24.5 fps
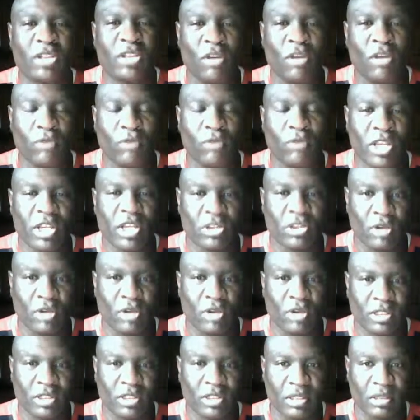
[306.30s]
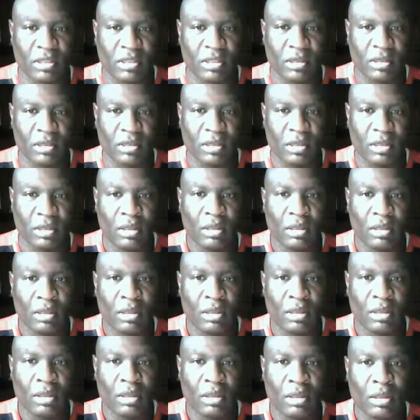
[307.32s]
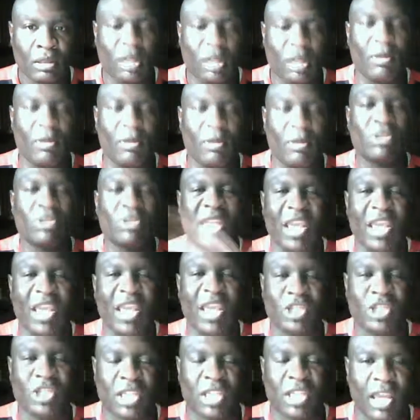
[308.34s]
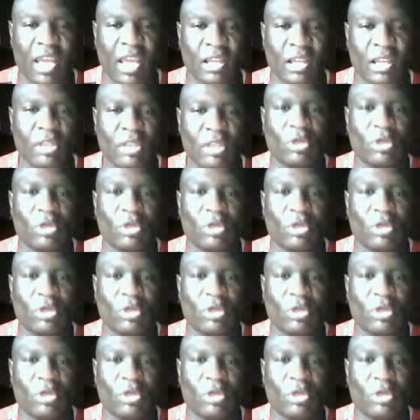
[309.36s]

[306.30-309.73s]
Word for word: of resources, the most educated,